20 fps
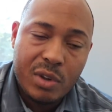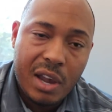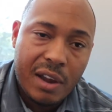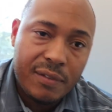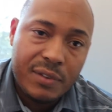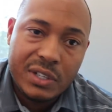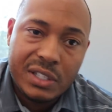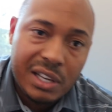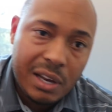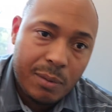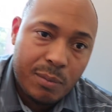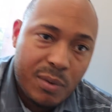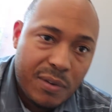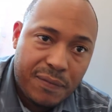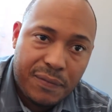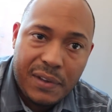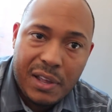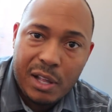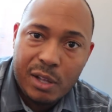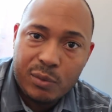every time we
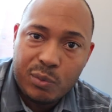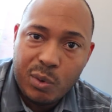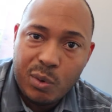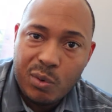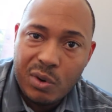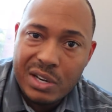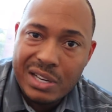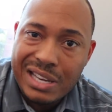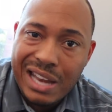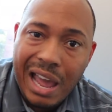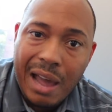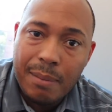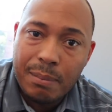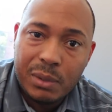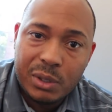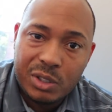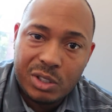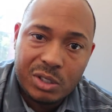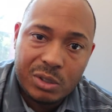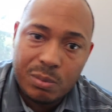failed, we were that
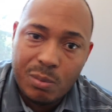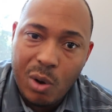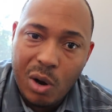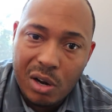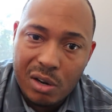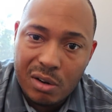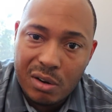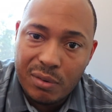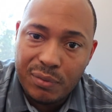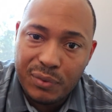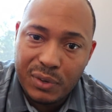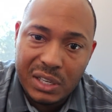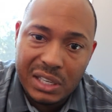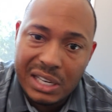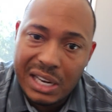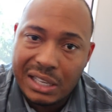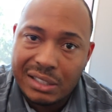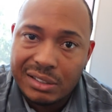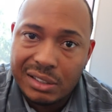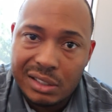much smarter for the
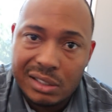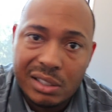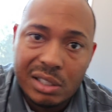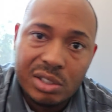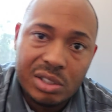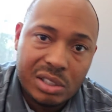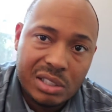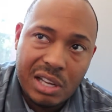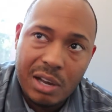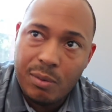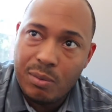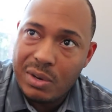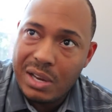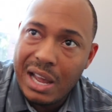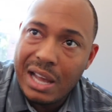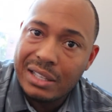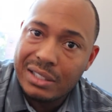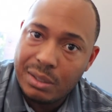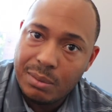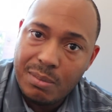next decision that we
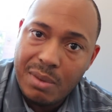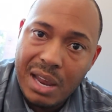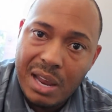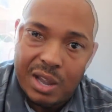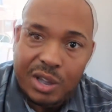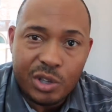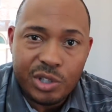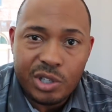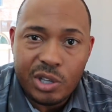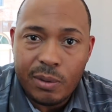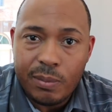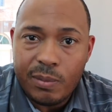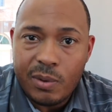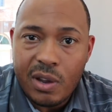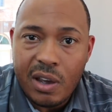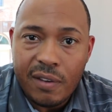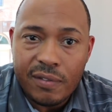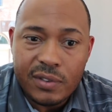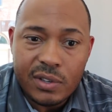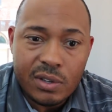had to make. Worship,
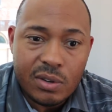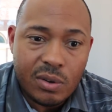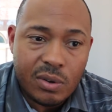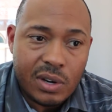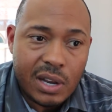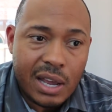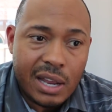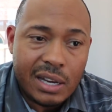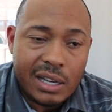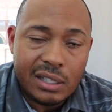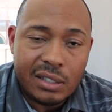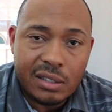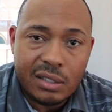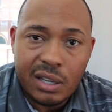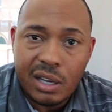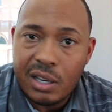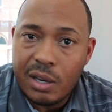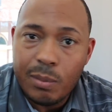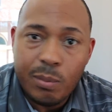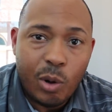you have to know that
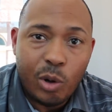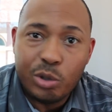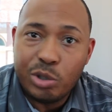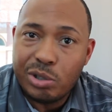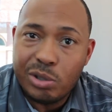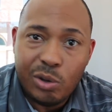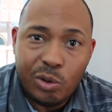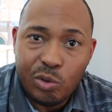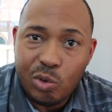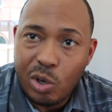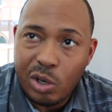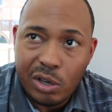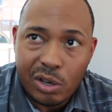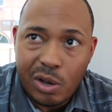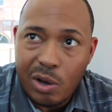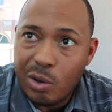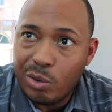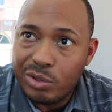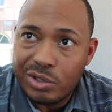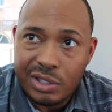it's an emotional
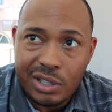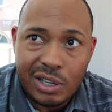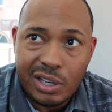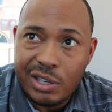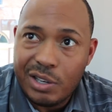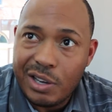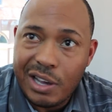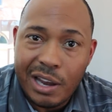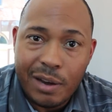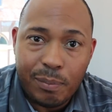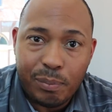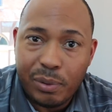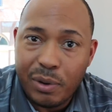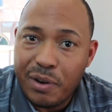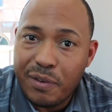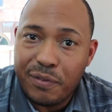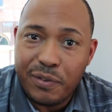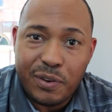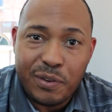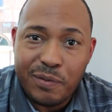roller coaster and you got to
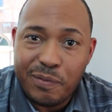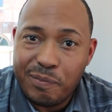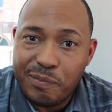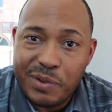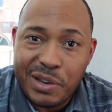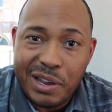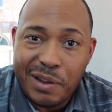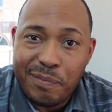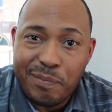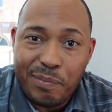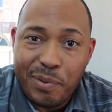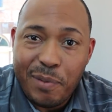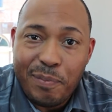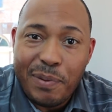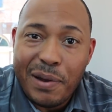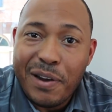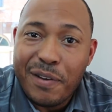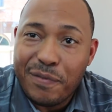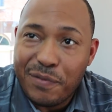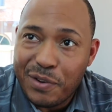get
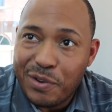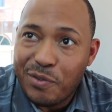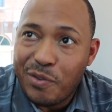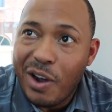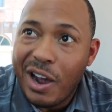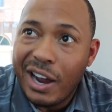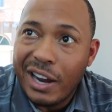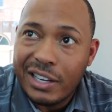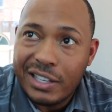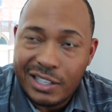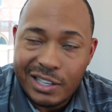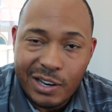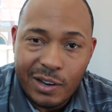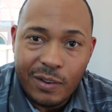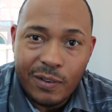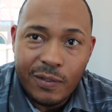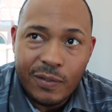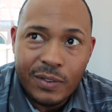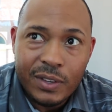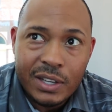prepared for the ride, you know.